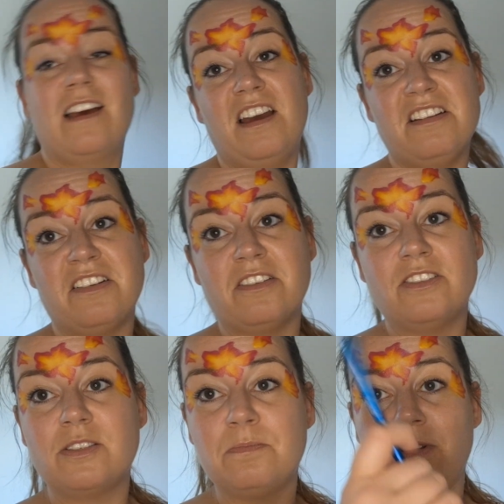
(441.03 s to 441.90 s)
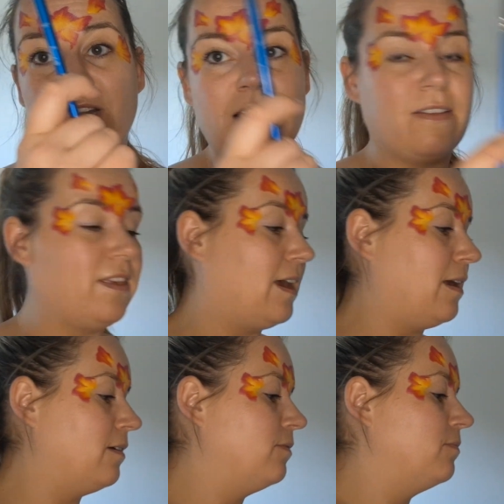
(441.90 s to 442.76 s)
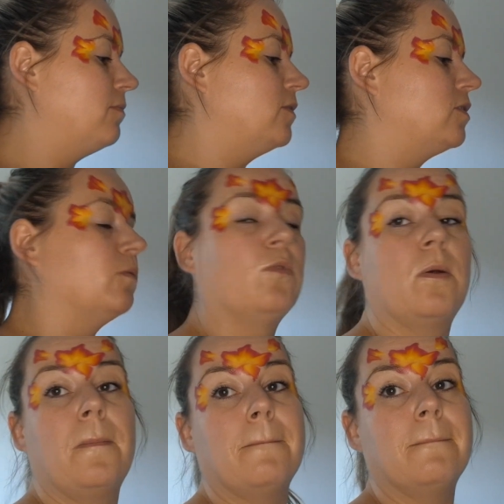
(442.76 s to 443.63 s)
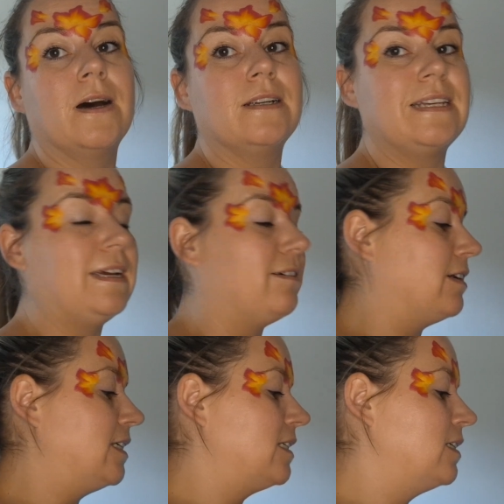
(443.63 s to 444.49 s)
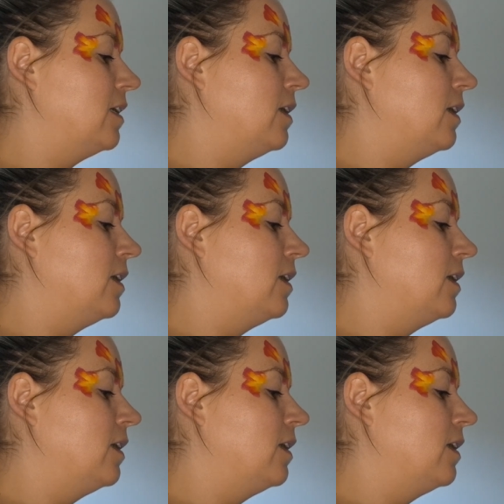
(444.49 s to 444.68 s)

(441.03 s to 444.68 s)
I don't know, just put it out there, someone might hear it.